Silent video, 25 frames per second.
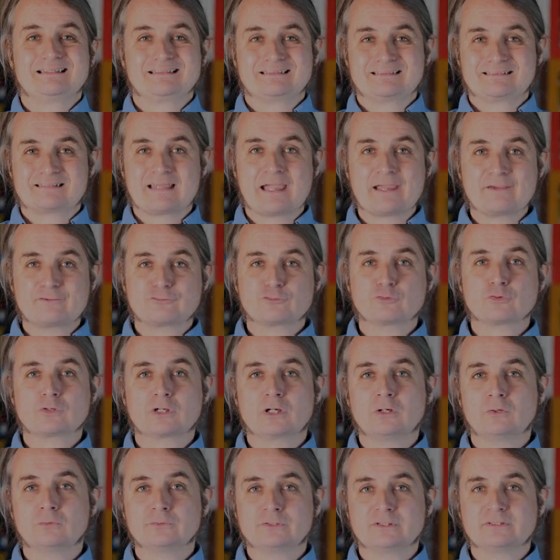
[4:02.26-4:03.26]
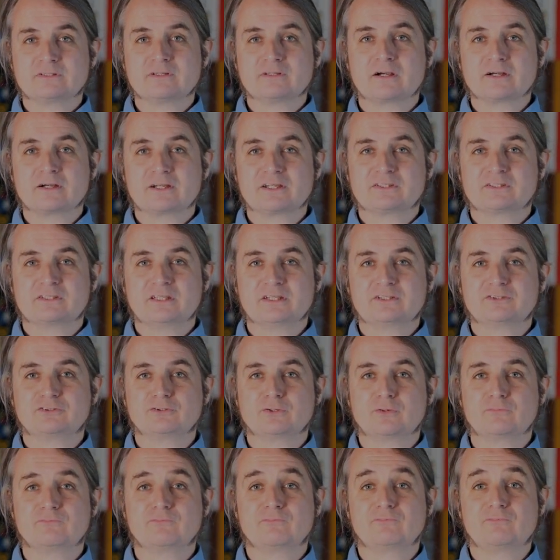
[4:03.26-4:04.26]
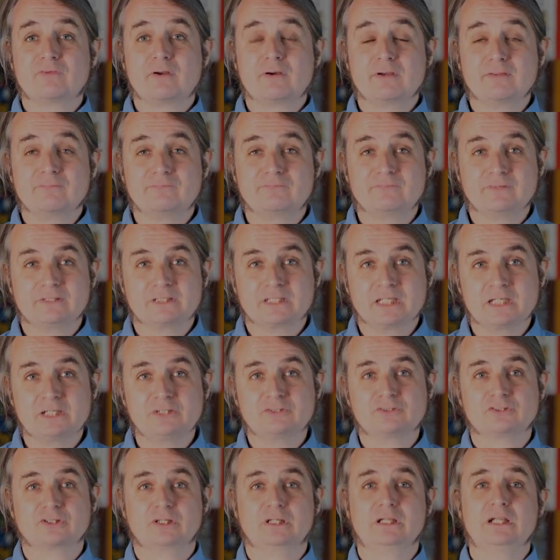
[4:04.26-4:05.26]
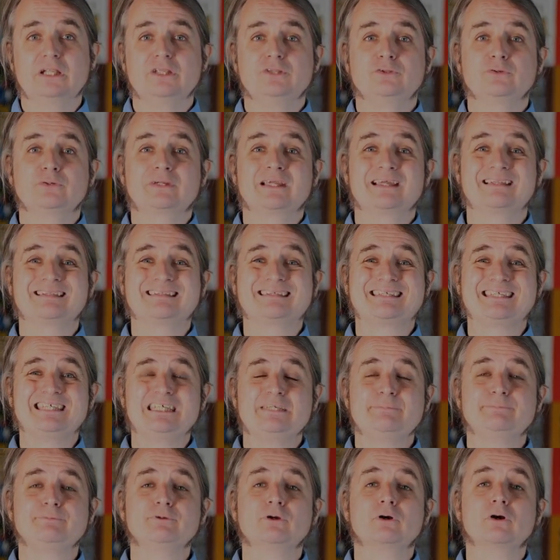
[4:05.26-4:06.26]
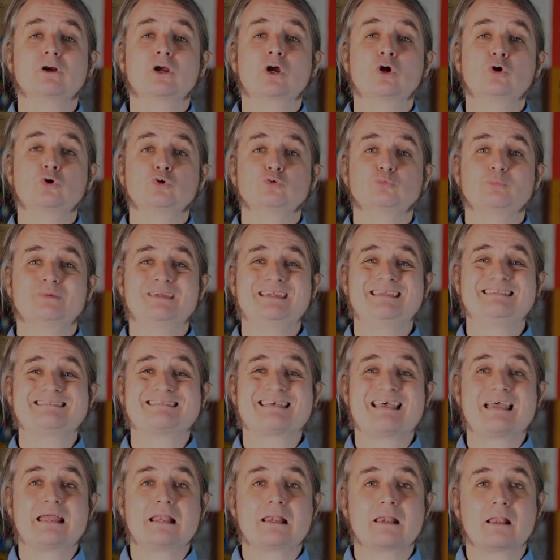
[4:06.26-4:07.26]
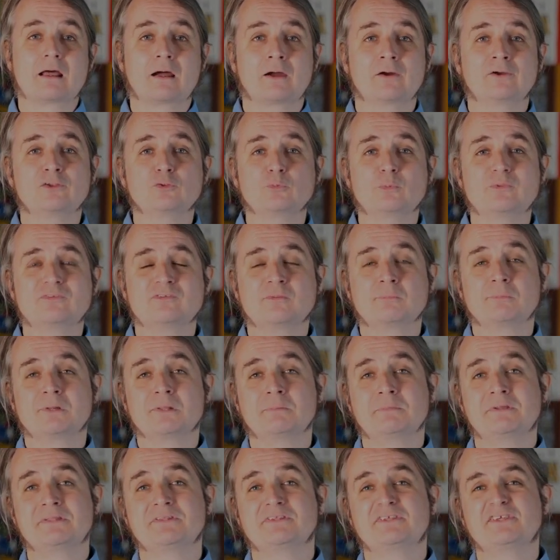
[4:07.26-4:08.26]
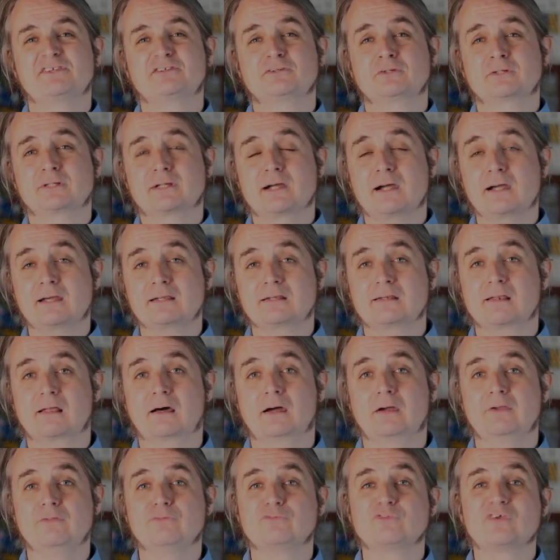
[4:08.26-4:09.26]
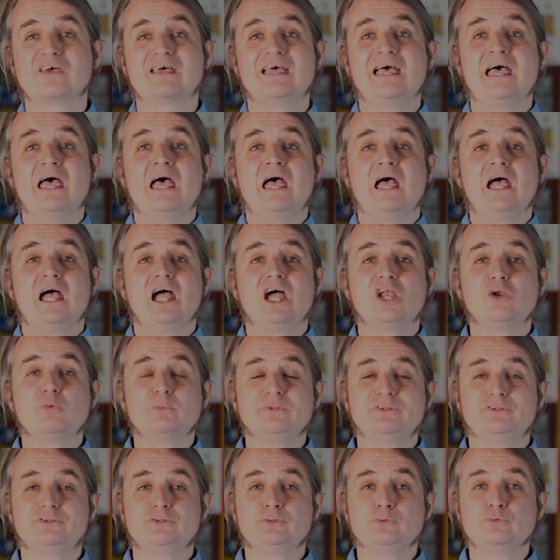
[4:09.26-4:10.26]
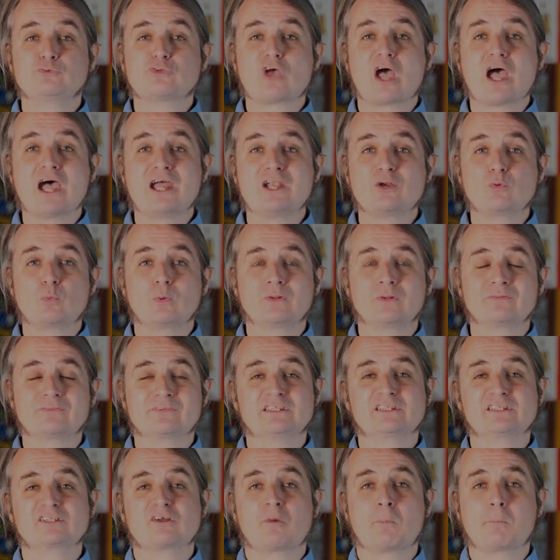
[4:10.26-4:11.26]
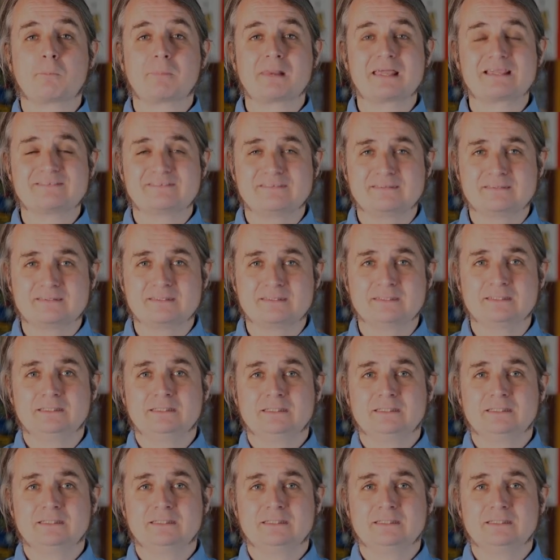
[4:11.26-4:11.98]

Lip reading: Thanks to coded architecture verification, you can keep your code base aligned with implementation guidelines and reduce unwanted complexity.